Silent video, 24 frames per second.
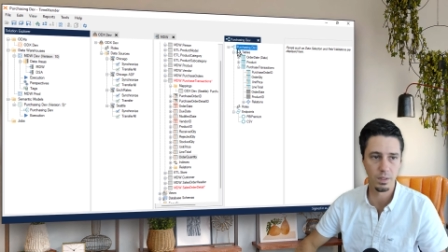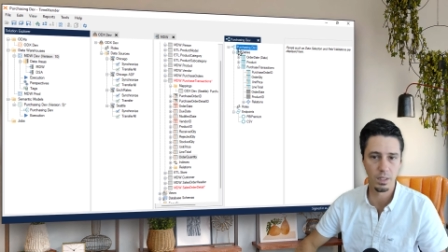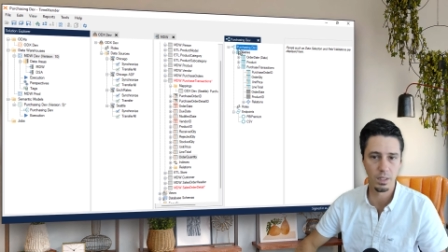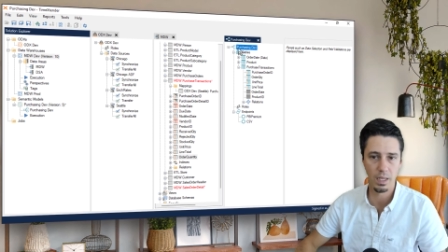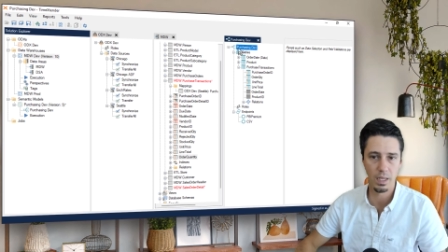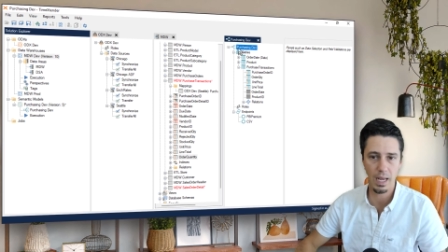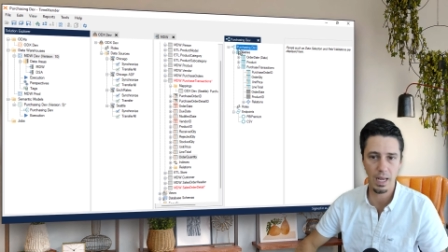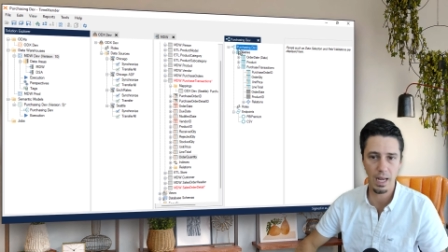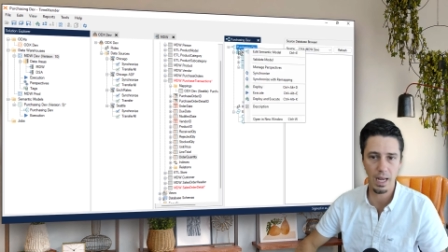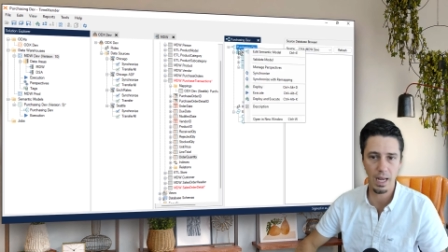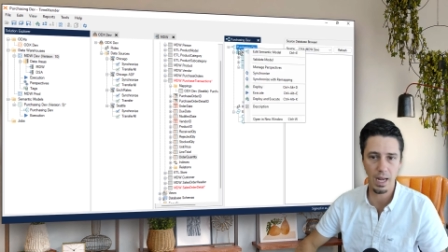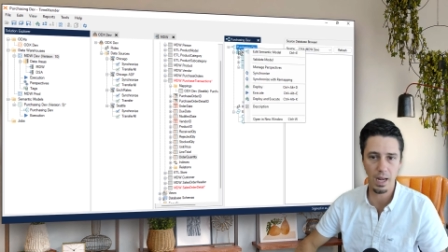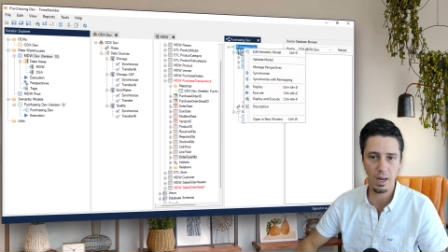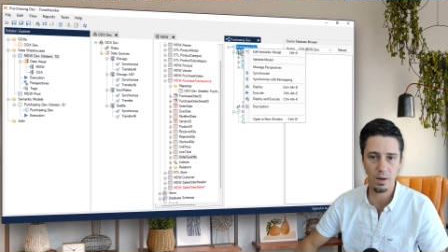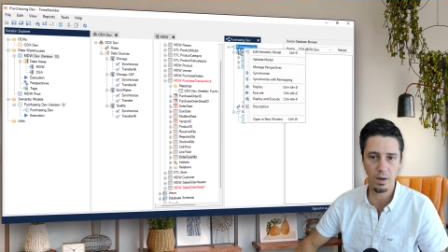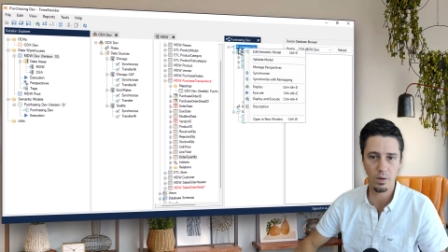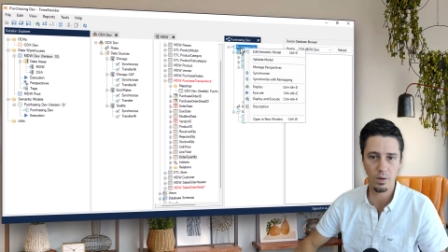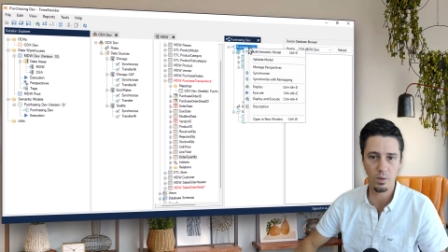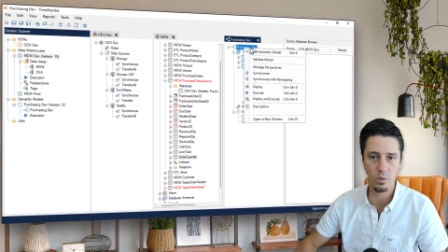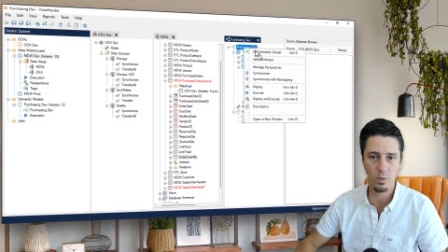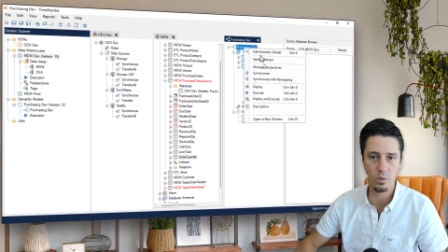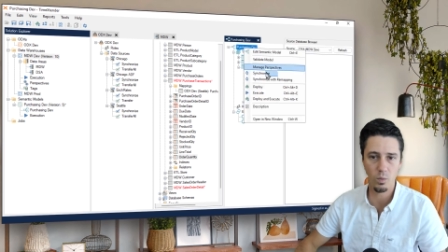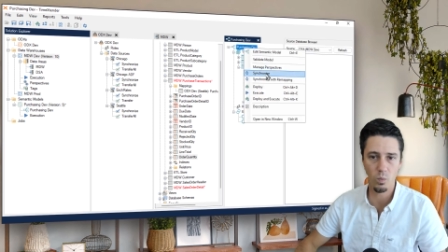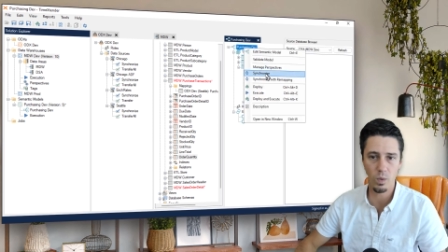and
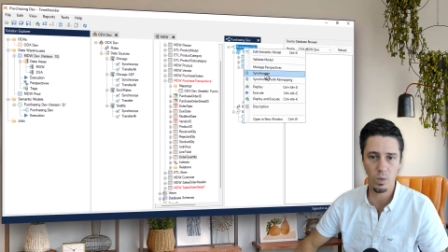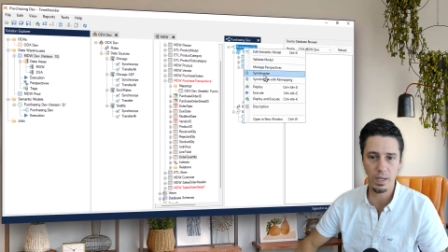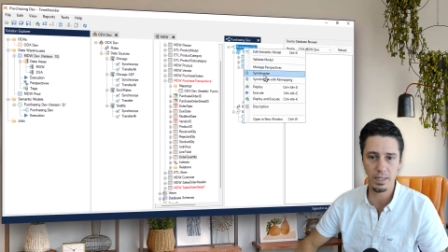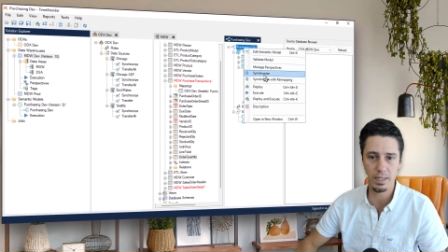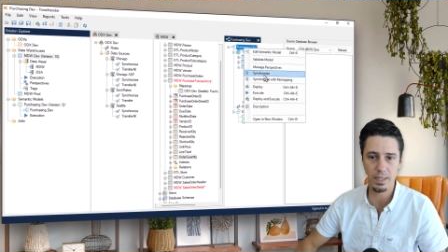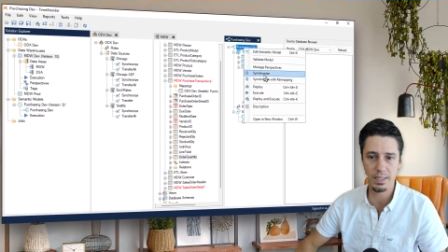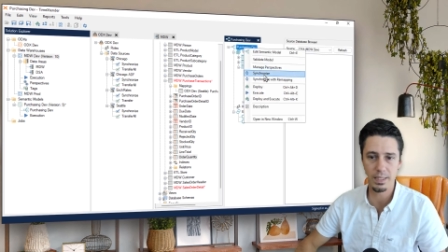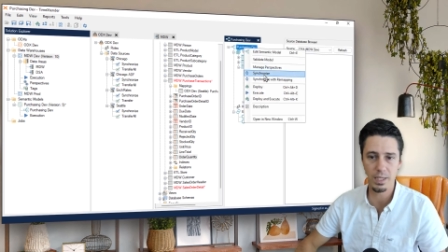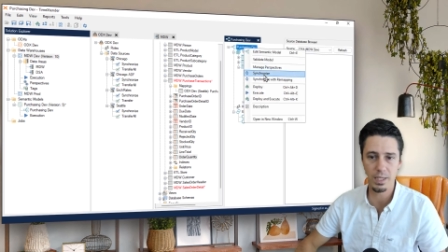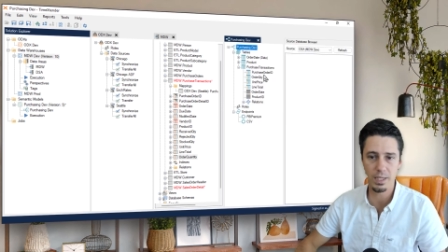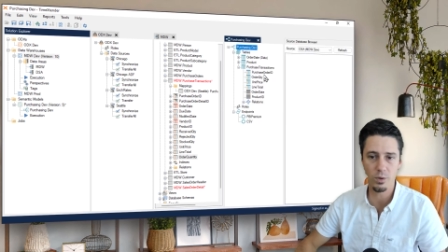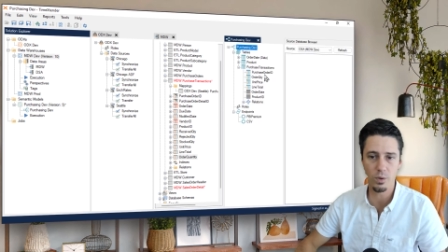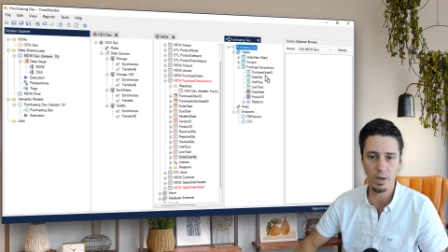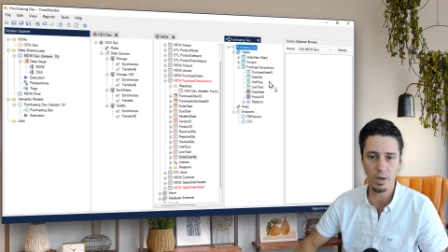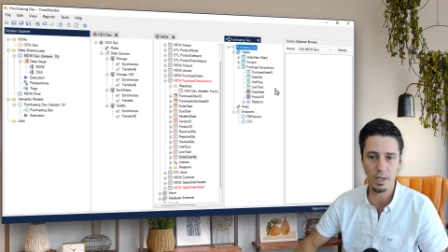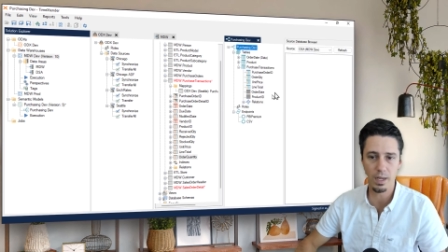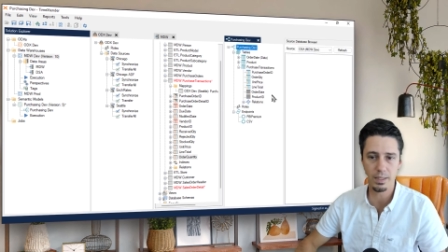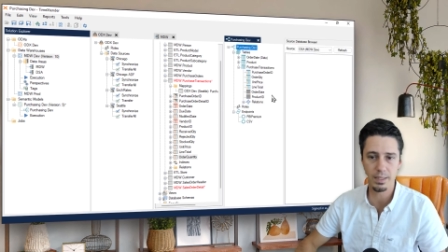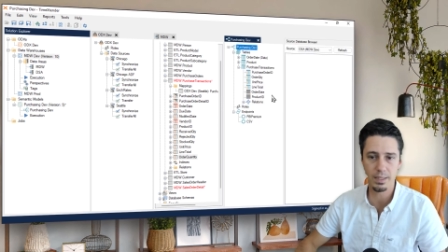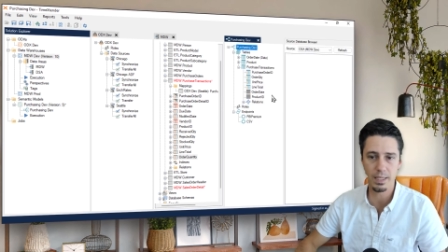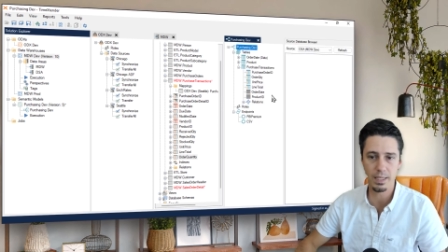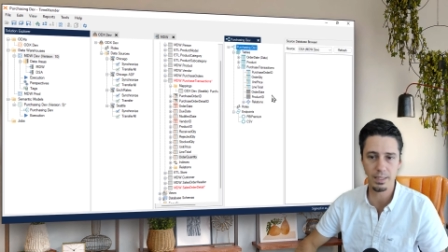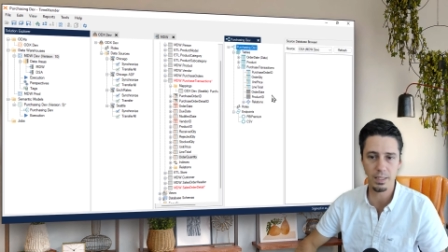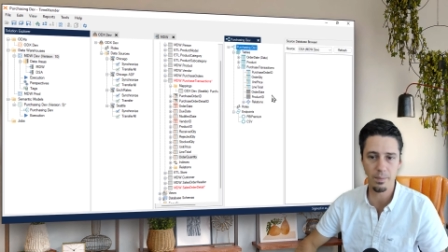we synchronize
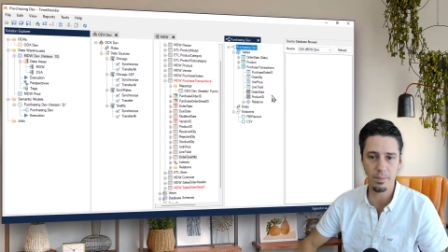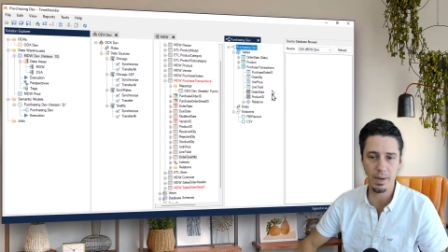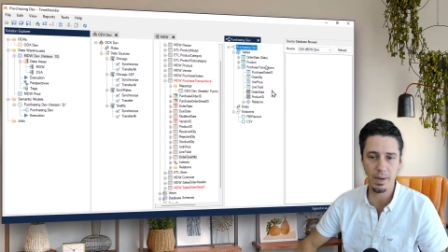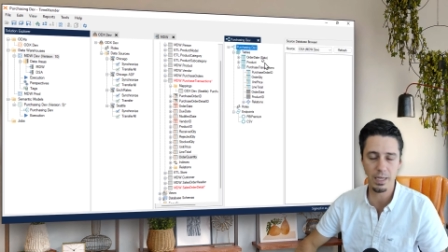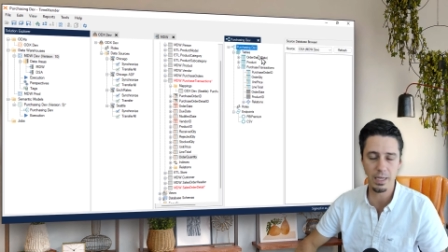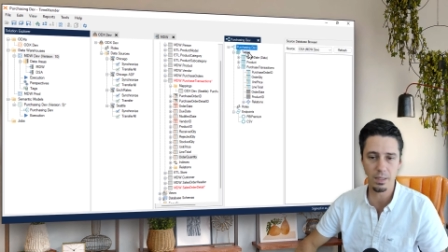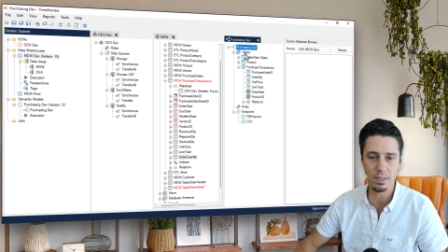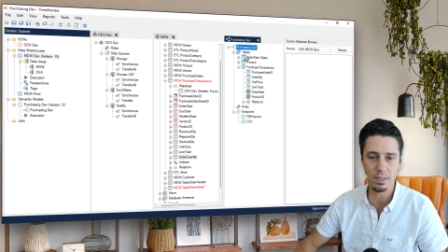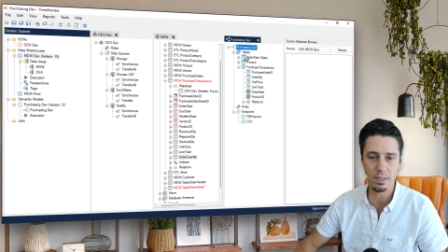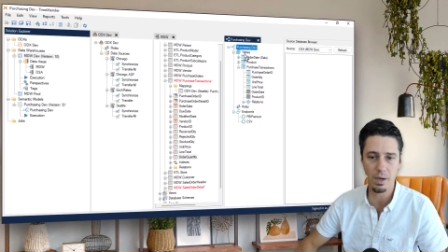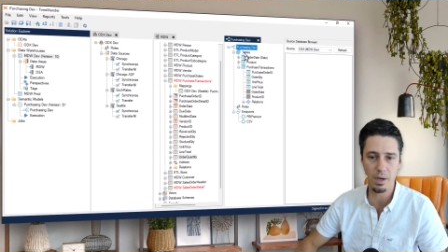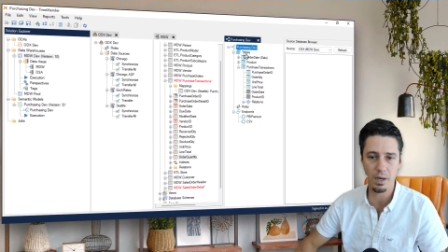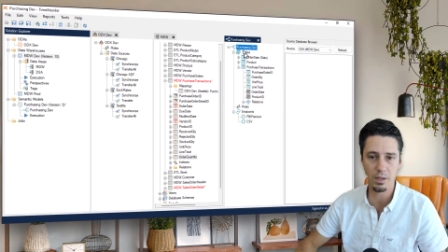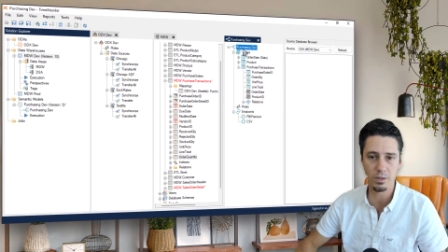that semantic model.